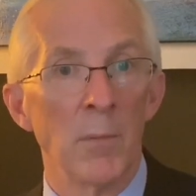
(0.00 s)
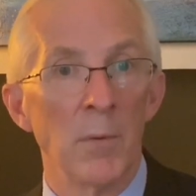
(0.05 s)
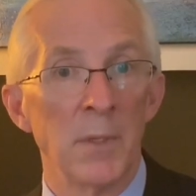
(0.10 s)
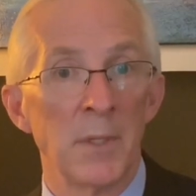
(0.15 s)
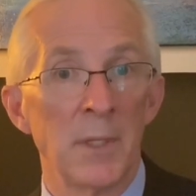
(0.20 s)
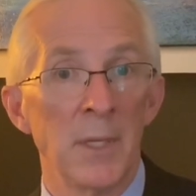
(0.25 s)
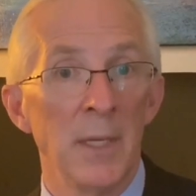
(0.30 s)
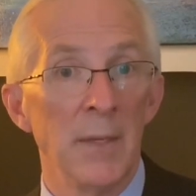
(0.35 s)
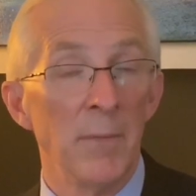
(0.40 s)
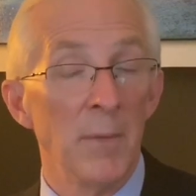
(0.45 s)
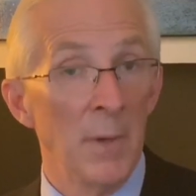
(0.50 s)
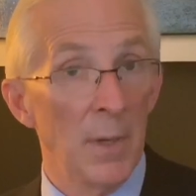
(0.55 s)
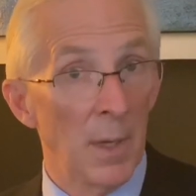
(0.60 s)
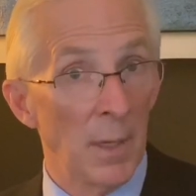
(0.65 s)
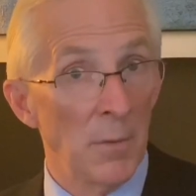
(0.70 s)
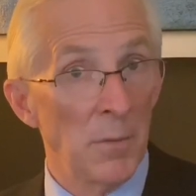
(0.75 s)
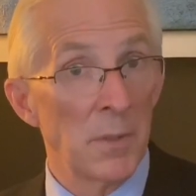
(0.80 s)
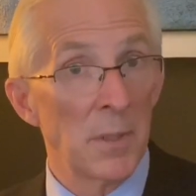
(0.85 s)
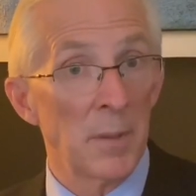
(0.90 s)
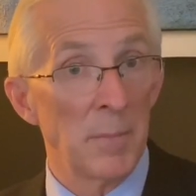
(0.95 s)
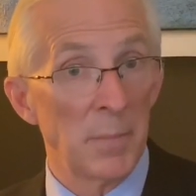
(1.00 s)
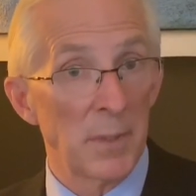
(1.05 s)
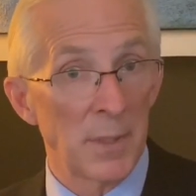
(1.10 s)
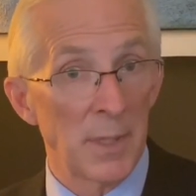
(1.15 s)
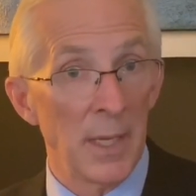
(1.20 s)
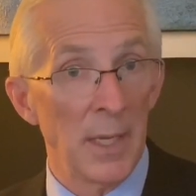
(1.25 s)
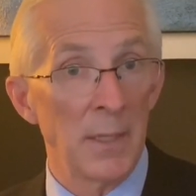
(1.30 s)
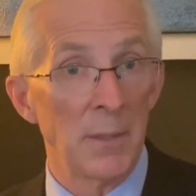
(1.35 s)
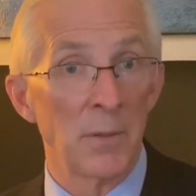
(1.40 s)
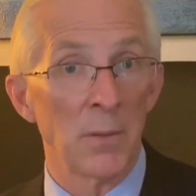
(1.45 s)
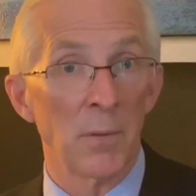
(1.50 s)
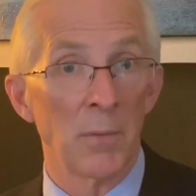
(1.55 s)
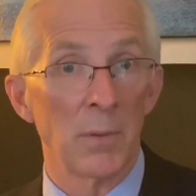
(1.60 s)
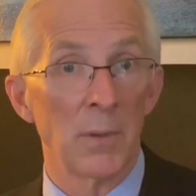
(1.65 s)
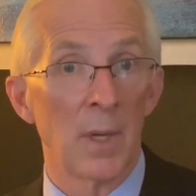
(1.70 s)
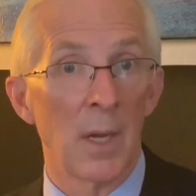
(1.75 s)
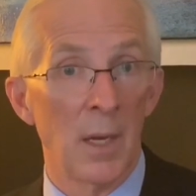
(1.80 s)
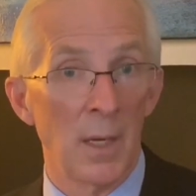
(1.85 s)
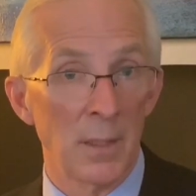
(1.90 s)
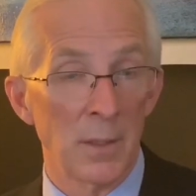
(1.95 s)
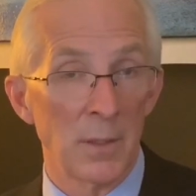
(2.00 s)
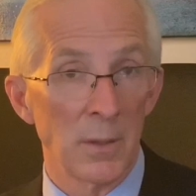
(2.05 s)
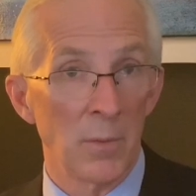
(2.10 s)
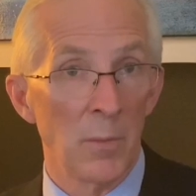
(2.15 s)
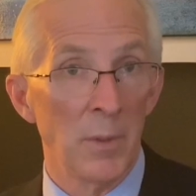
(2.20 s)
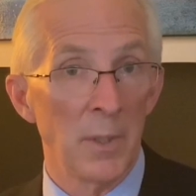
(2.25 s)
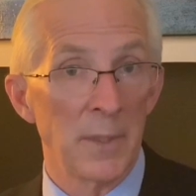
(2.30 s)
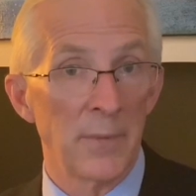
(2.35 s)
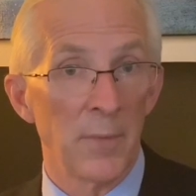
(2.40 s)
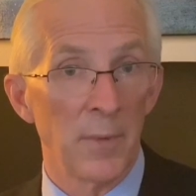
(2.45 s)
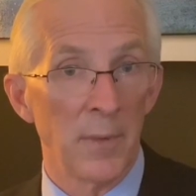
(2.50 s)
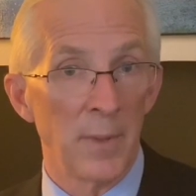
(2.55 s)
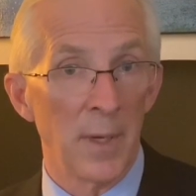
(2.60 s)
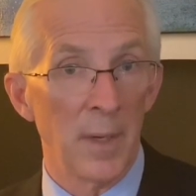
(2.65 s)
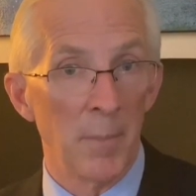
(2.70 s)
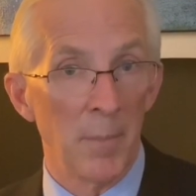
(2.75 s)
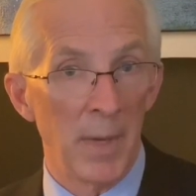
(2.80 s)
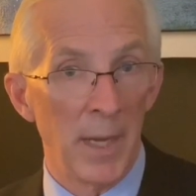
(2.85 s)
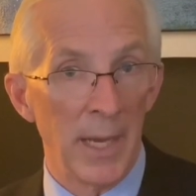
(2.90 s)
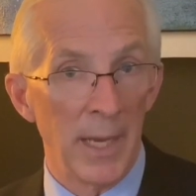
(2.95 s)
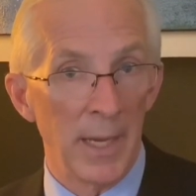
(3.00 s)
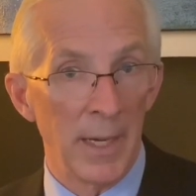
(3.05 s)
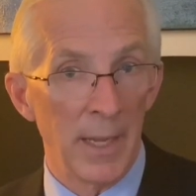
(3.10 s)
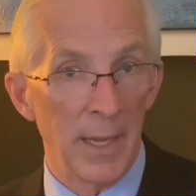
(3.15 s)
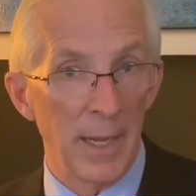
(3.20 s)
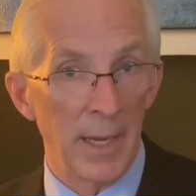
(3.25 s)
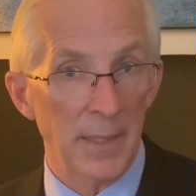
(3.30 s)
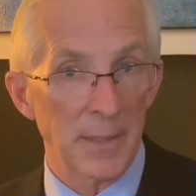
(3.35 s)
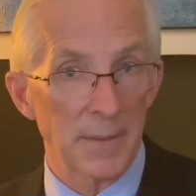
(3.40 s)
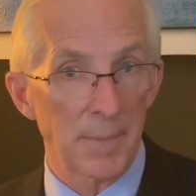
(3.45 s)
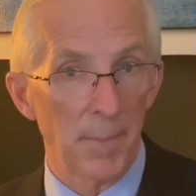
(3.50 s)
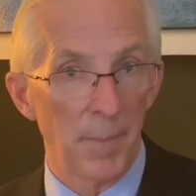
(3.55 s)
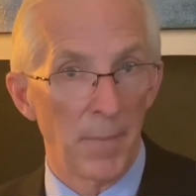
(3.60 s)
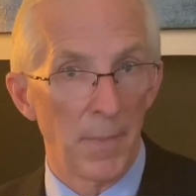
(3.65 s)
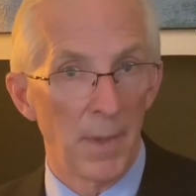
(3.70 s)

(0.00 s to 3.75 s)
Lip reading: receive no substantial consequence for their bad acts.